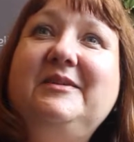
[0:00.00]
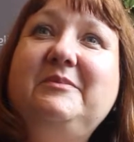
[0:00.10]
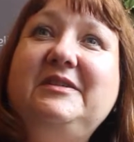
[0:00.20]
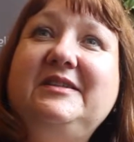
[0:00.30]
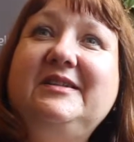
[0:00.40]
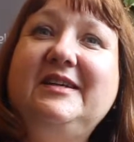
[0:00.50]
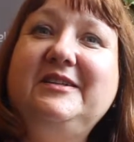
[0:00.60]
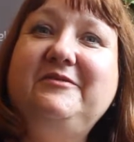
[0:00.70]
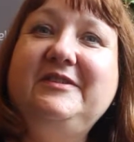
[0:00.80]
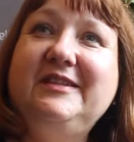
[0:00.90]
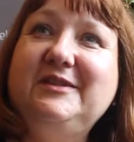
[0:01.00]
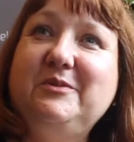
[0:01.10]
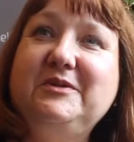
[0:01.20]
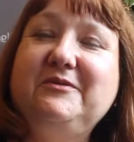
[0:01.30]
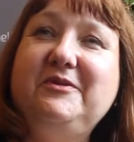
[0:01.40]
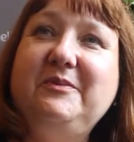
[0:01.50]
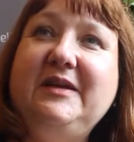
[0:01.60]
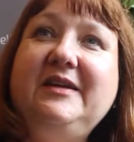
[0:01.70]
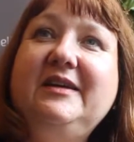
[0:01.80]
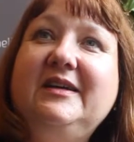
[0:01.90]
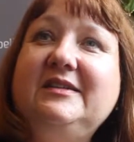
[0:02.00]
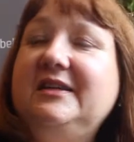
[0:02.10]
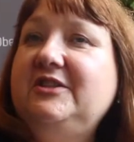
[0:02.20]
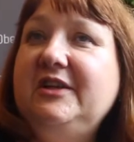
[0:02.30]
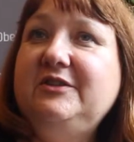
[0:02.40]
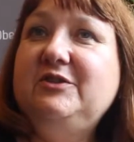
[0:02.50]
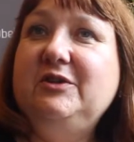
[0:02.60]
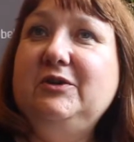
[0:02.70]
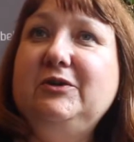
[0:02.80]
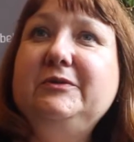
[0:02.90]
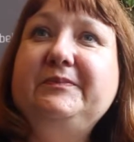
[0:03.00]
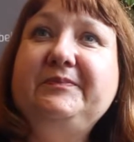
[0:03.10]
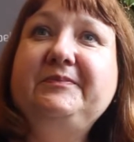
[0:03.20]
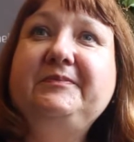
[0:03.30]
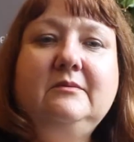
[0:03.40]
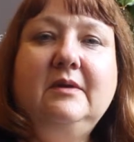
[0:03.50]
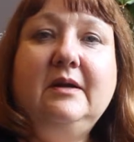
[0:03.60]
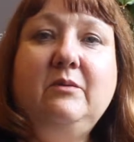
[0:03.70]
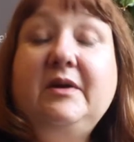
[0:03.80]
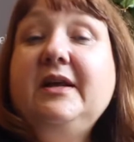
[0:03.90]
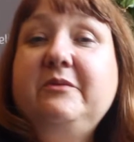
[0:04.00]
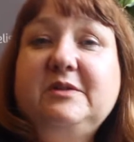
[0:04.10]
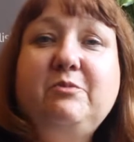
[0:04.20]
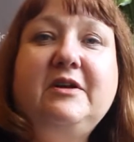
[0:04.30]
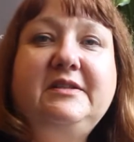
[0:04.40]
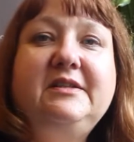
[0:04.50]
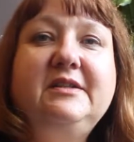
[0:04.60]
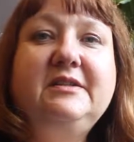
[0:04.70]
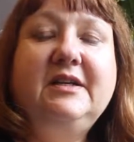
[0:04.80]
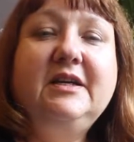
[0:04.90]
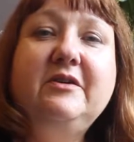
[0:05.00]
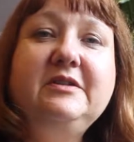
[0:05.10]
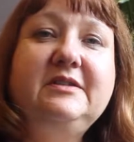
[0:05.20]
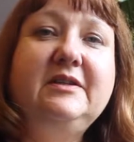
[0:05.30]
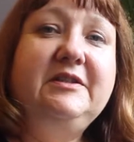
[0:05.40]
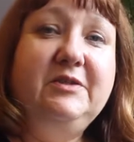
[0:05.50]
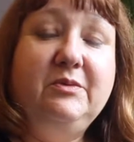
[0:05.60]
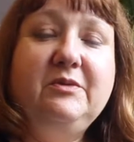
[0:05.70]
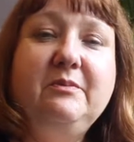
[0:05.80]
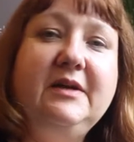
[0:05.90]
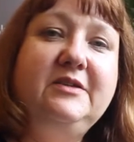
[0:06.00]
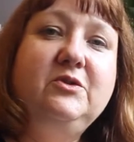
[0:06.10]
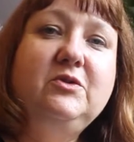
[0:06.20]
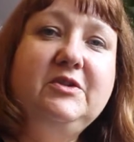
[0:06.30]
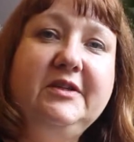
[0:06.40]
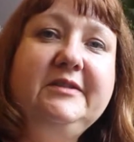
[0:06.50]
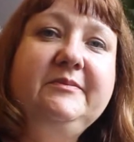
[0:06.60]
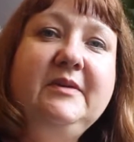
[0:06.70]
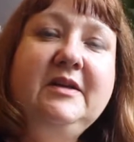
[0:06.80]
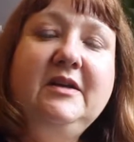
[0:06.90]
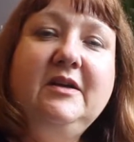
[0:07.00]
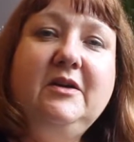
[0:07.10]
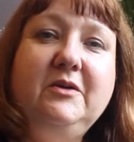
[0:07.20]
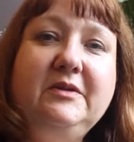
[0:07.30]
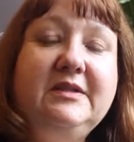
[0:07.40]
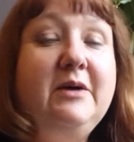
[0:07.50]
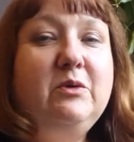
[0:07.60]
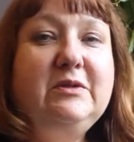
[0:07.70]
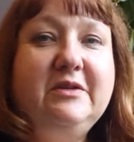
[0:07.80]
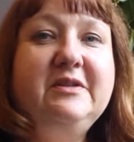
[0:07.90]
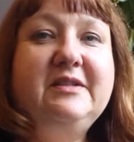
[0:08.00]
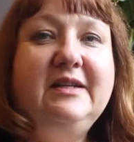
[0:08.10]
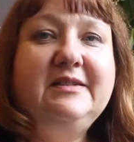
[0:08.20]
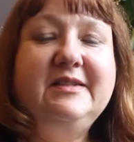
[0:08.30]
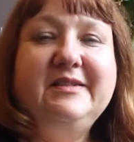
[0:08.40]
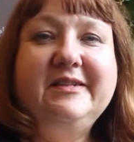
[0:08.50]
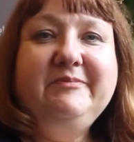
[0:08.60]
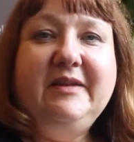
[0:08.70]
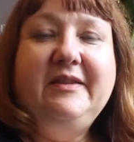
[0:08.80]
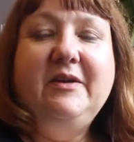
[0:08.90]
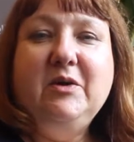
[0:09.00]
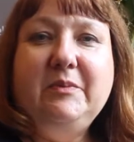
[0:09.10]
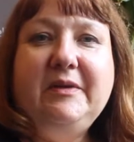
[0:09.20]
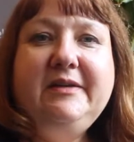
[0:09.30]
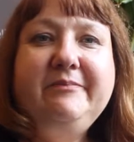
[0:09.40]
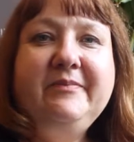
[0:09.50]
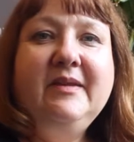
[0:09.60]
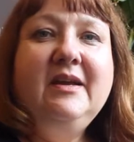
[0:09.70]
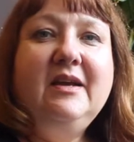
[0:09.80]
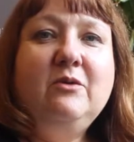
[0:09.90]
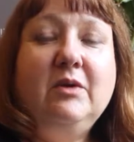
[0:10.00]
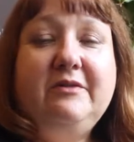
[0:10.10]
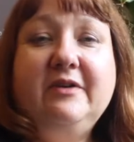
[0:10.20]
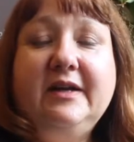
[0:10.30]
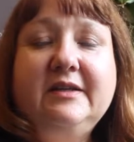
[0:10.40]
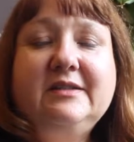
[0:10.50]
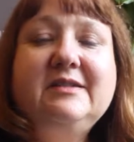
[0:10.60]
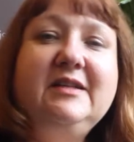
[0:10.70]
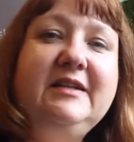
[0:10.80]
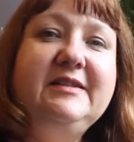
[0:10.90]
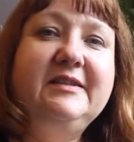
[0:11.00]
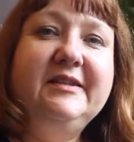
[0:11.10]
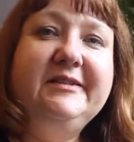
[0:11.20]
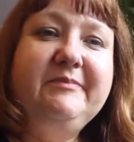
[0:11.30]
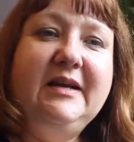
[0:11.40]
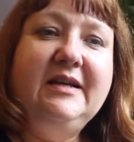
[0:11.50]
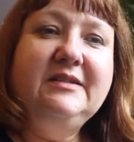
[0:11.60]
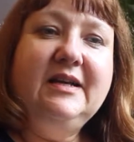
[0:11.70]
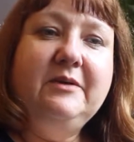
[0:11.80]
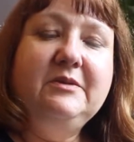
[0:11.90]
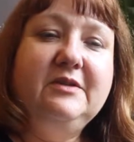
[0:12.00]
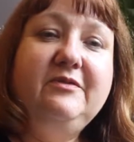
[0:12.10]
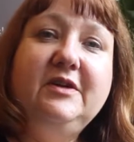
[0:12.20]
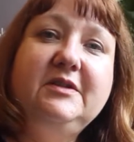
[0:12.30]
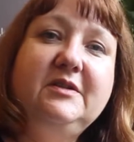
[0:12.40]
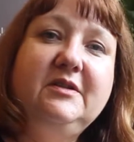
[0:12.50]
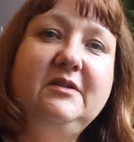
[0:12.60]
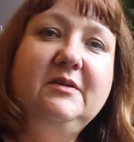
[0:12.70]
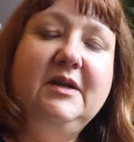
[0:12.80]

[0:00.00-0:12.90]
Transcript: but decided physics wasn't for me, and I changed to law. When I was president, it coincided with my daughter, who is now also a solicitor in the army, qualifying as a solicitor, and I was the first